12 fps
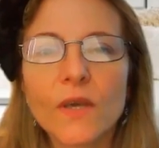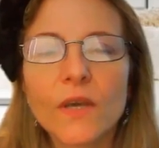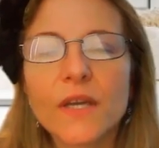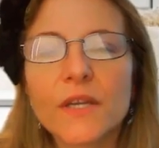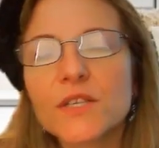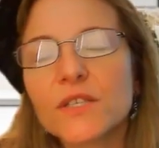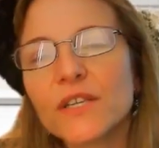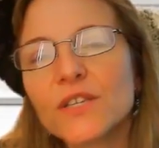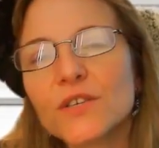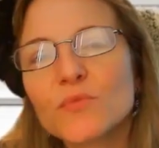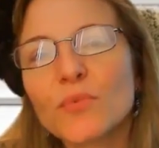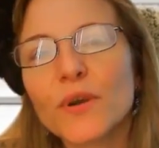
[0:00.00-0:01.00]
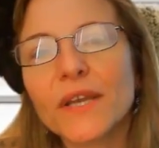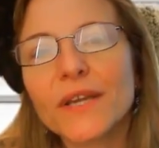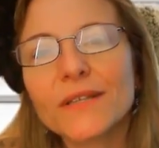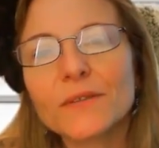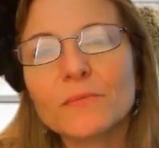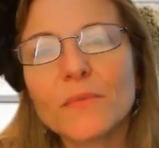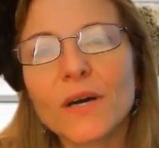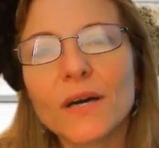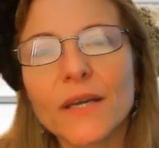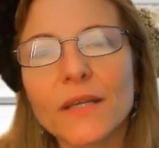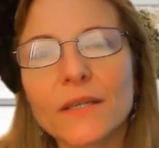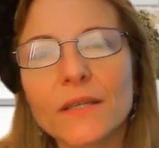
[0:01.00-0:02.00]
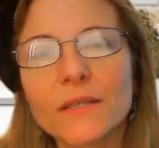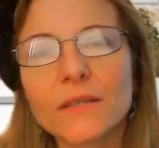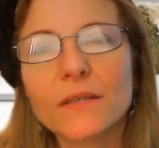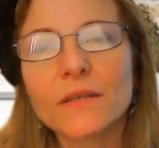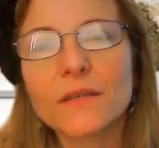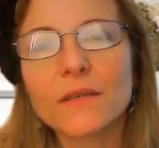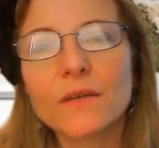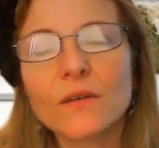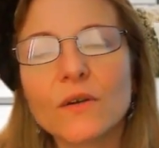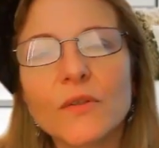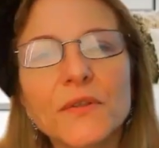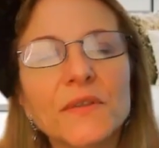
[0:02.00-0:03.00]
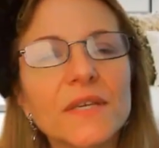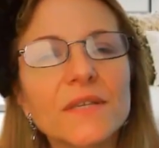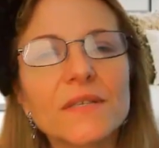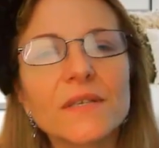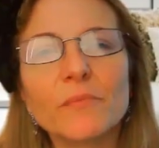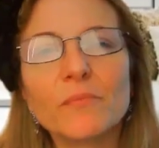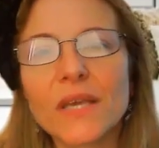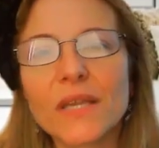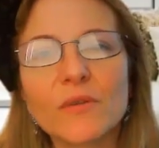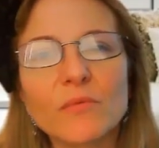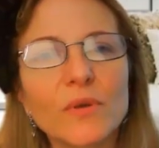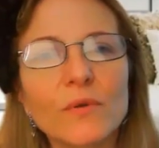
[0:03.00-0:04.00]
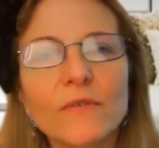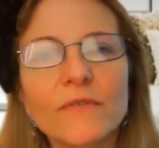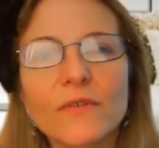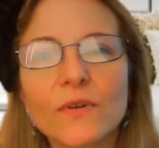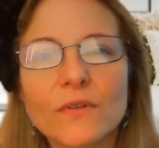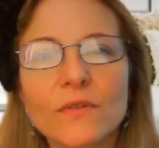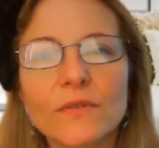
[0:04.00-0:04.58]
And instead, just bring to mind all the things that made it beautiful.